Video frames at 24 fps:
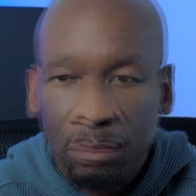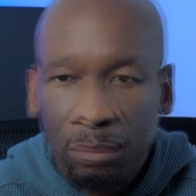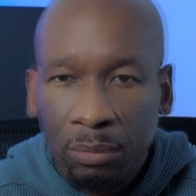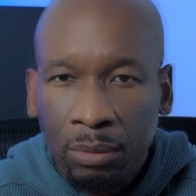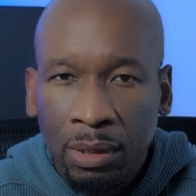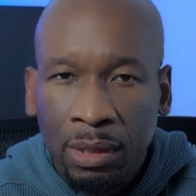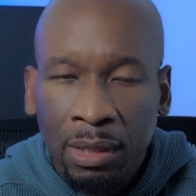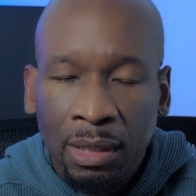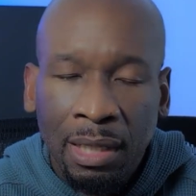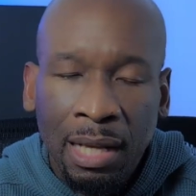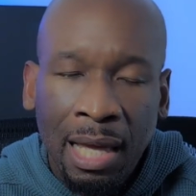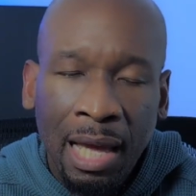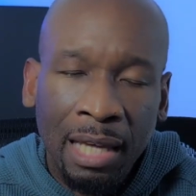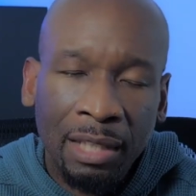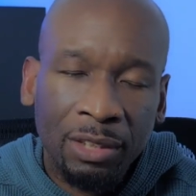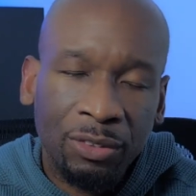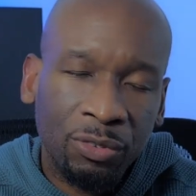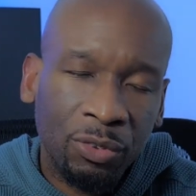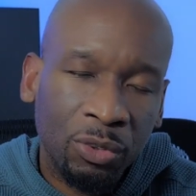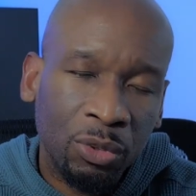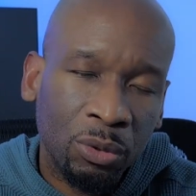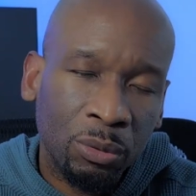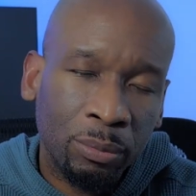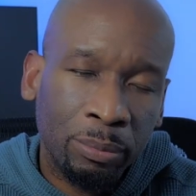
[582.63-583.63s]
With the last
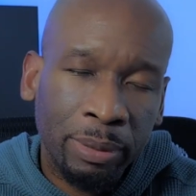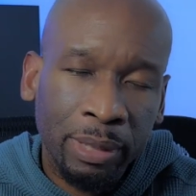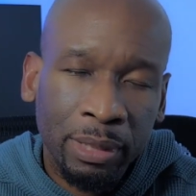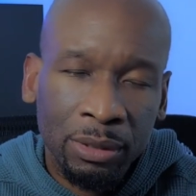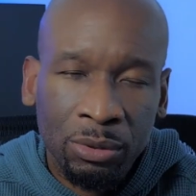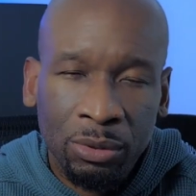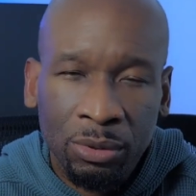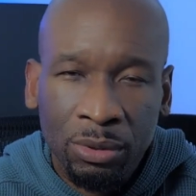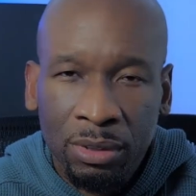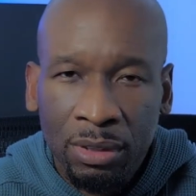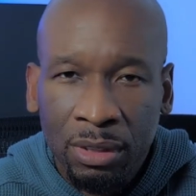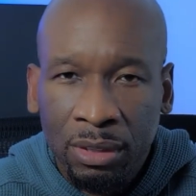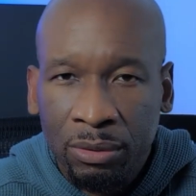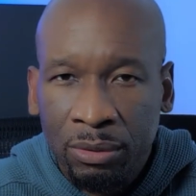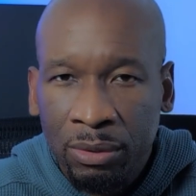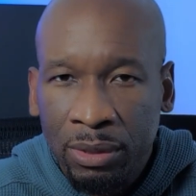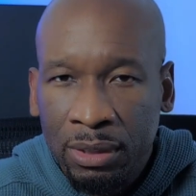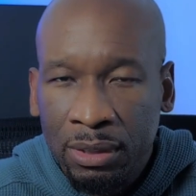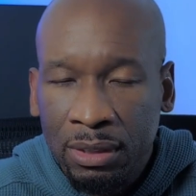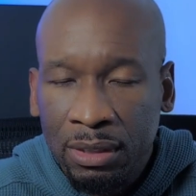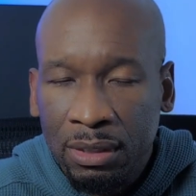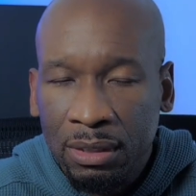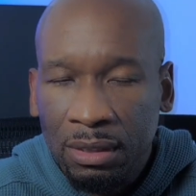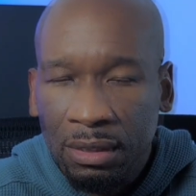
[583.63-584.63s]
few Pixel
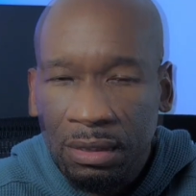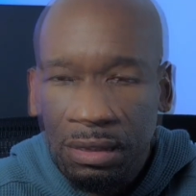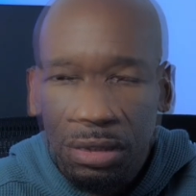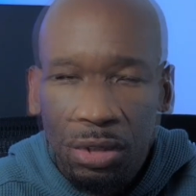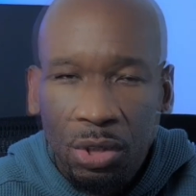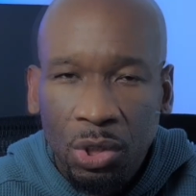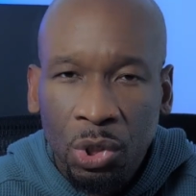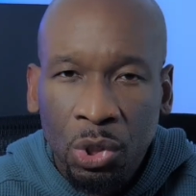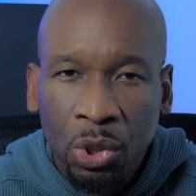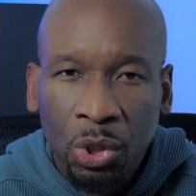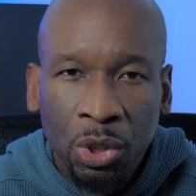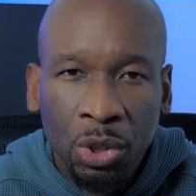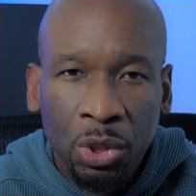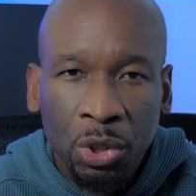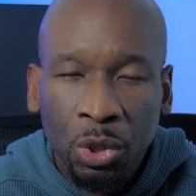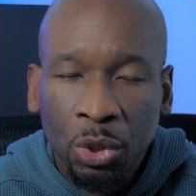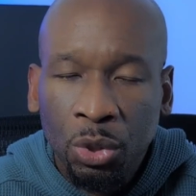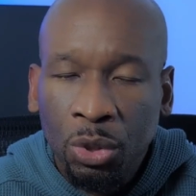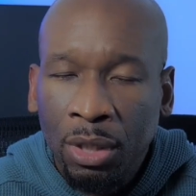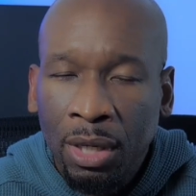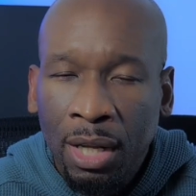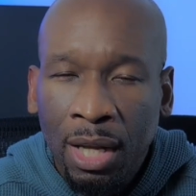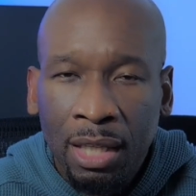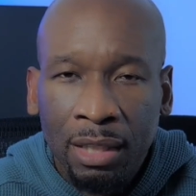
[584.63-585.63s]
series, you couldn't
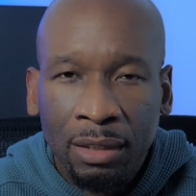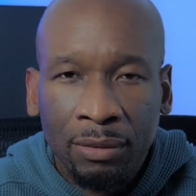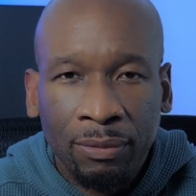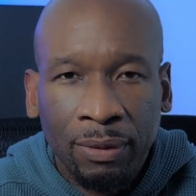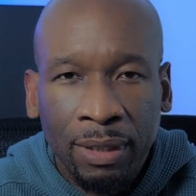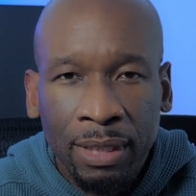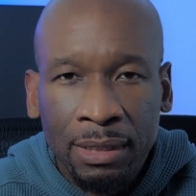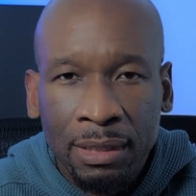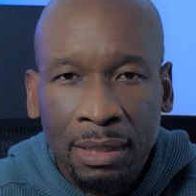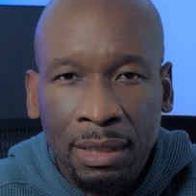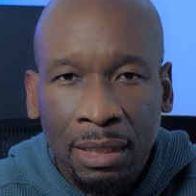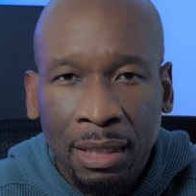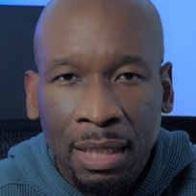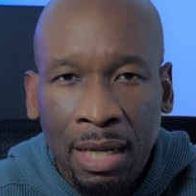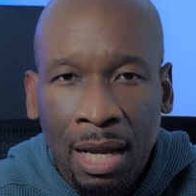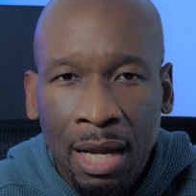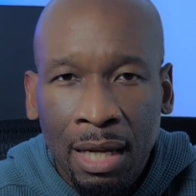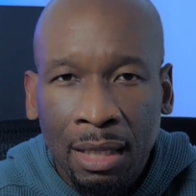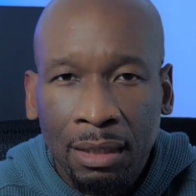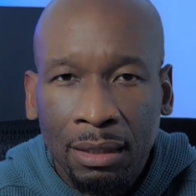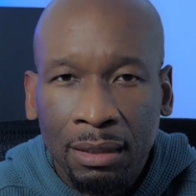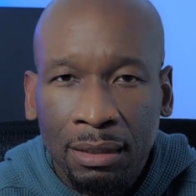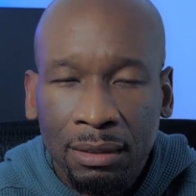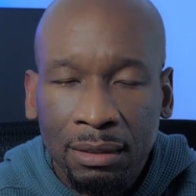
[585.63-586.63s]
utilize Face
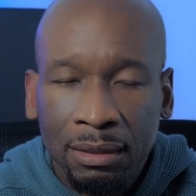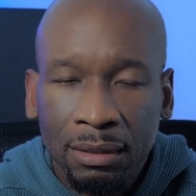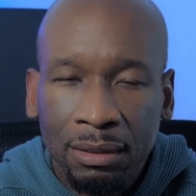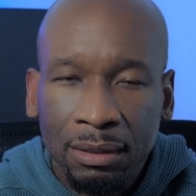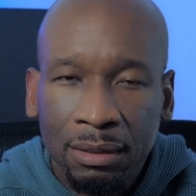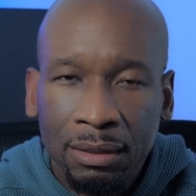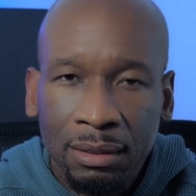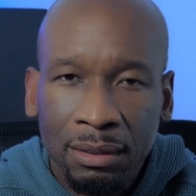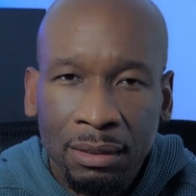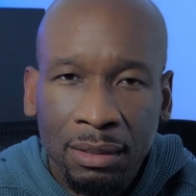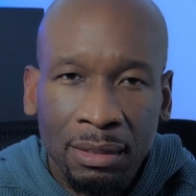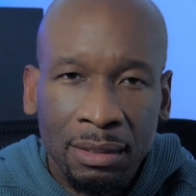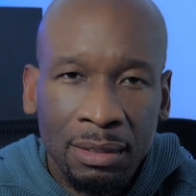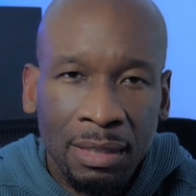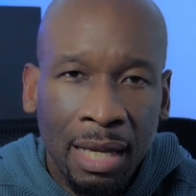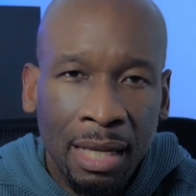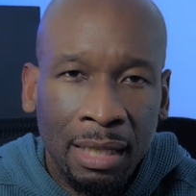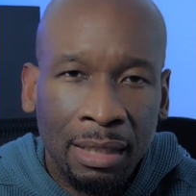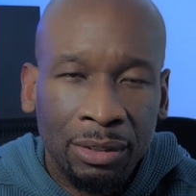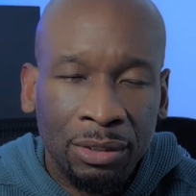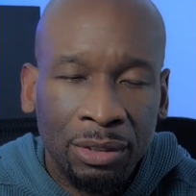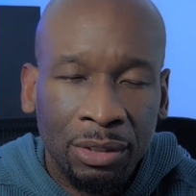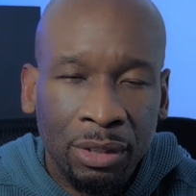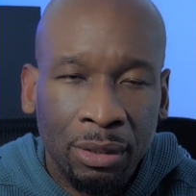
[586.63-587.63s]
Unlock to
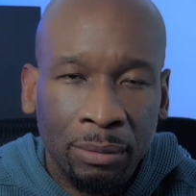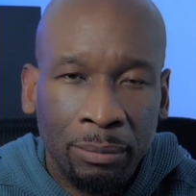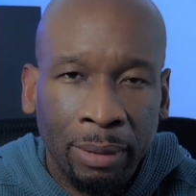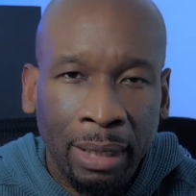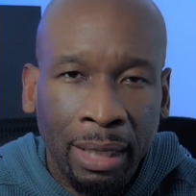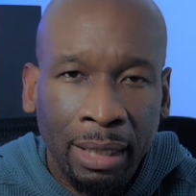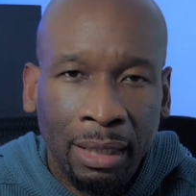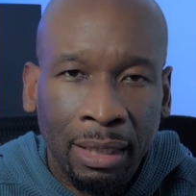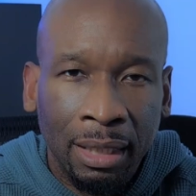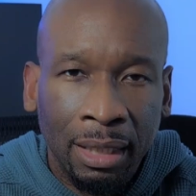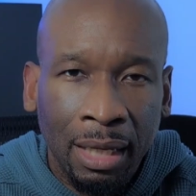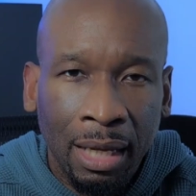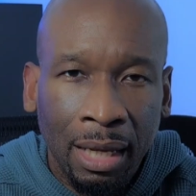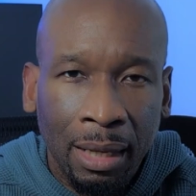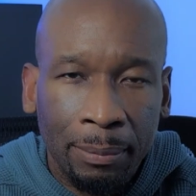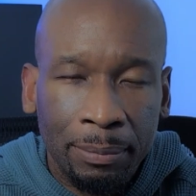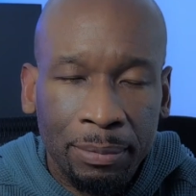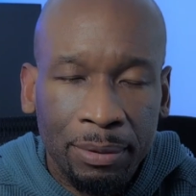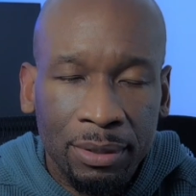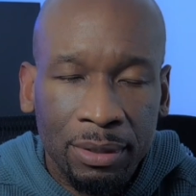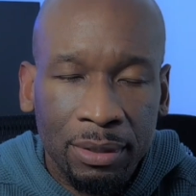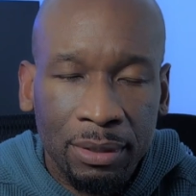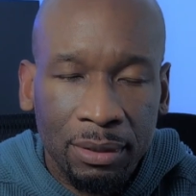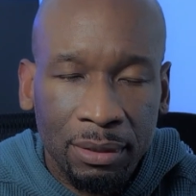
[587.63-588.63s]
sign into your banking
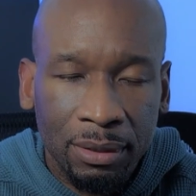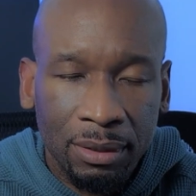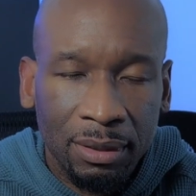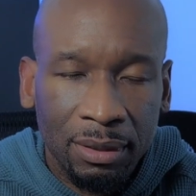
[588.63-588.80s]
apps.